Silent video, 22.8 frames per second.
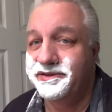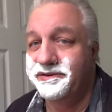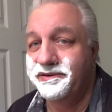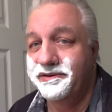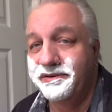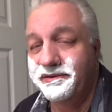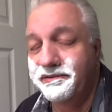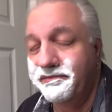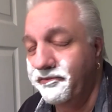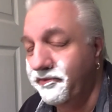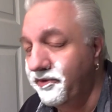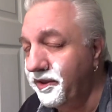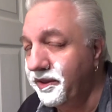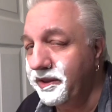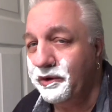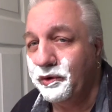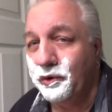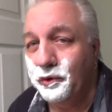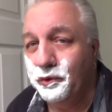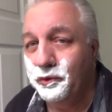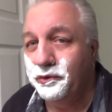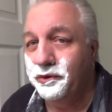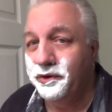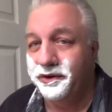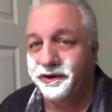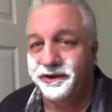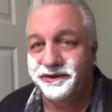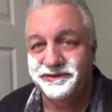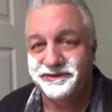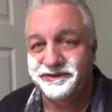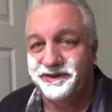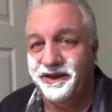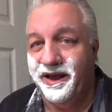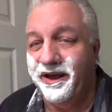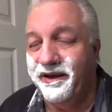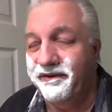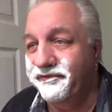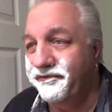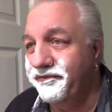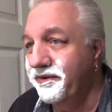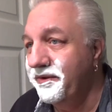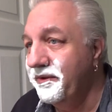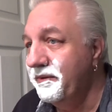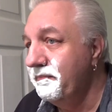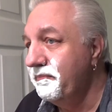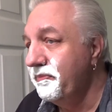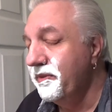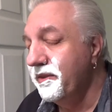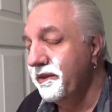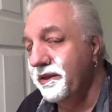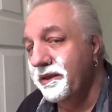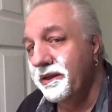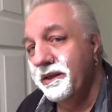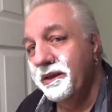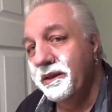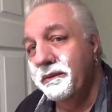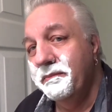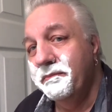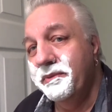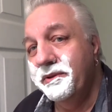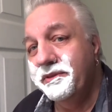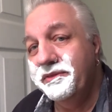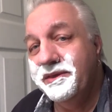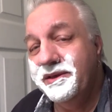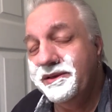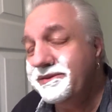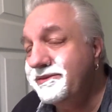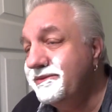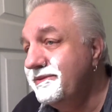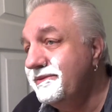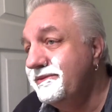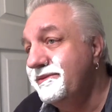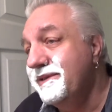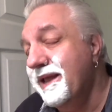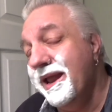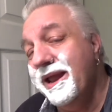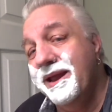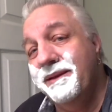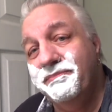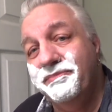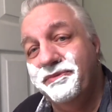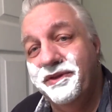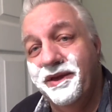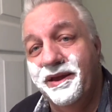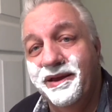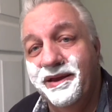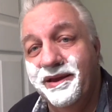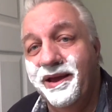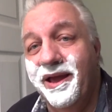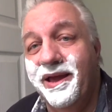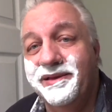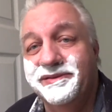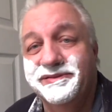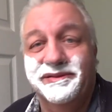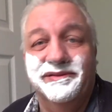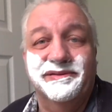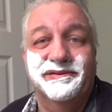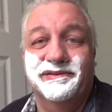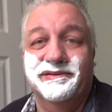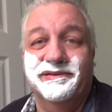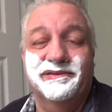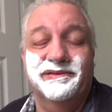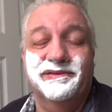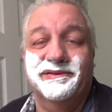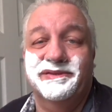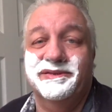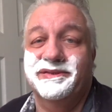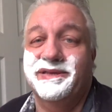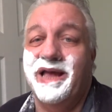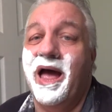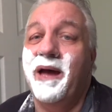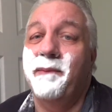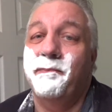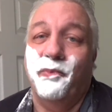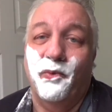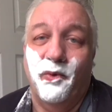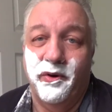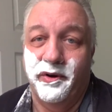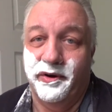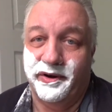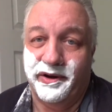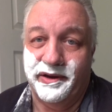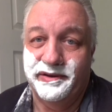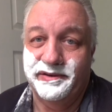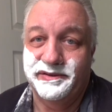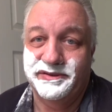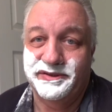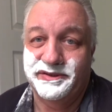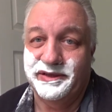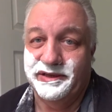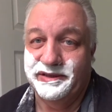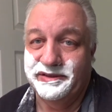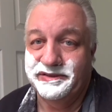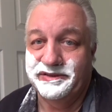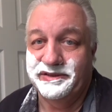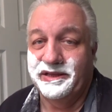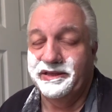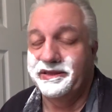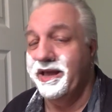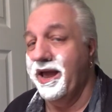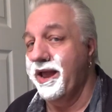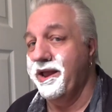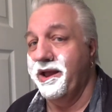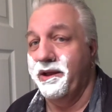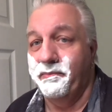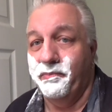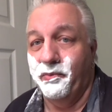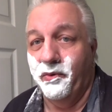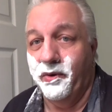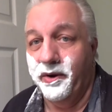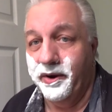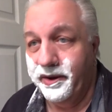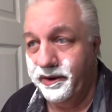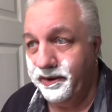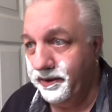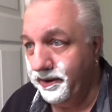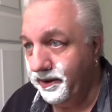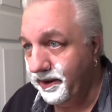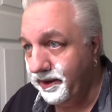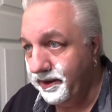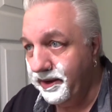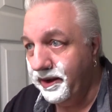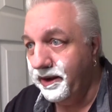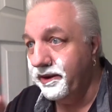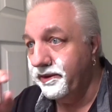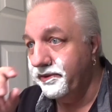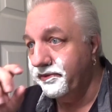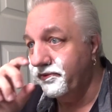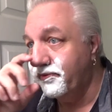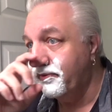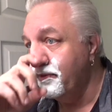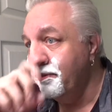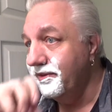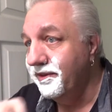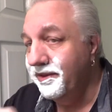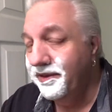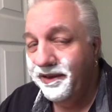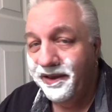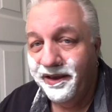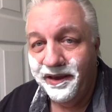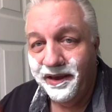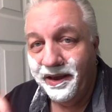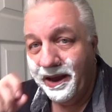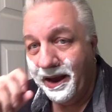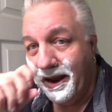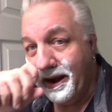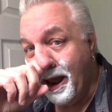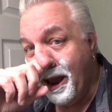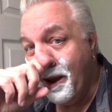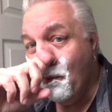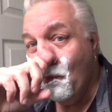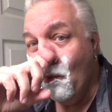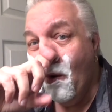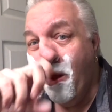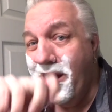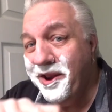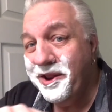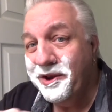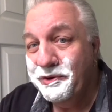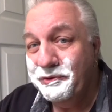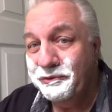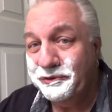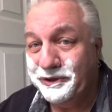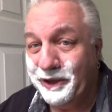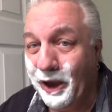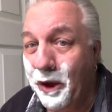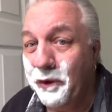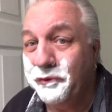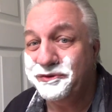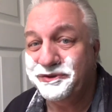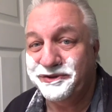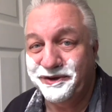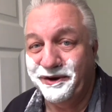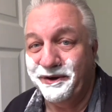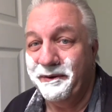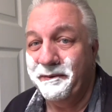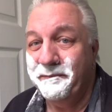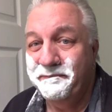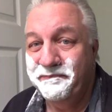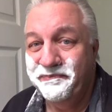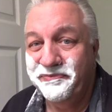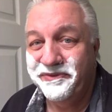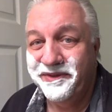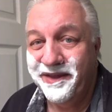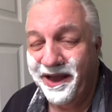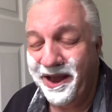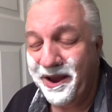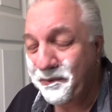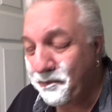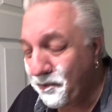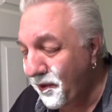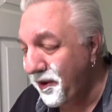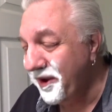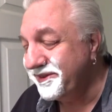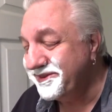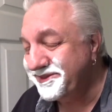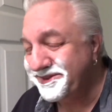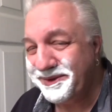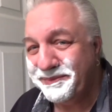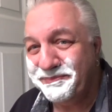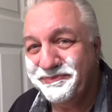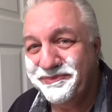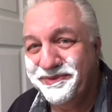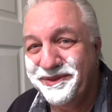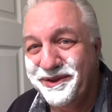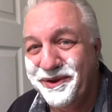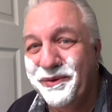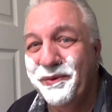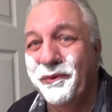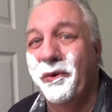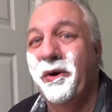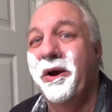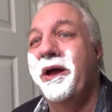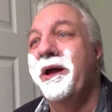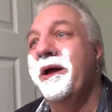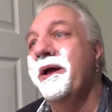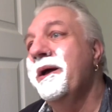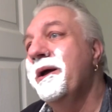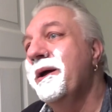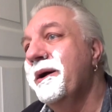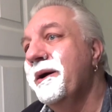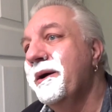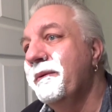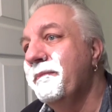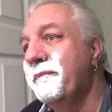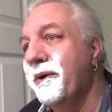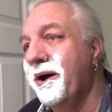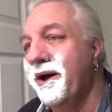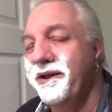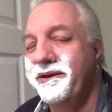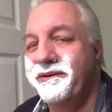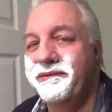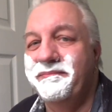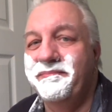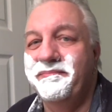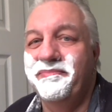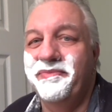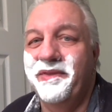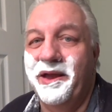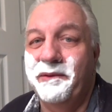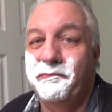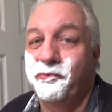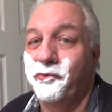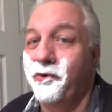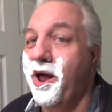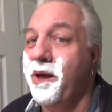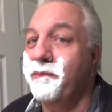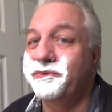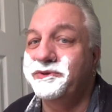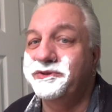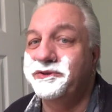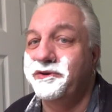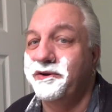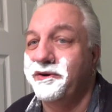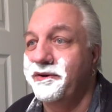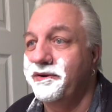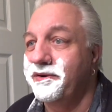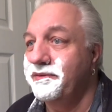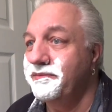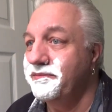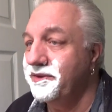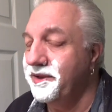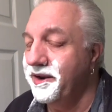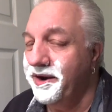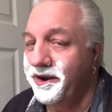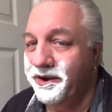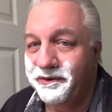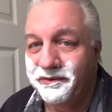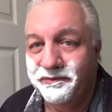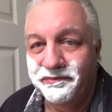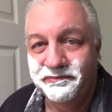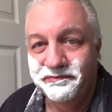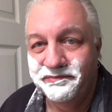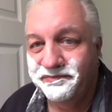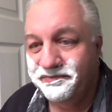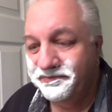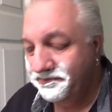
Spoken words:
and really cool looking stuff. But this damn thing hasn't stopped working since the day I bought it. It has, and I want a new toaster. I want something new. But I promised her, you know,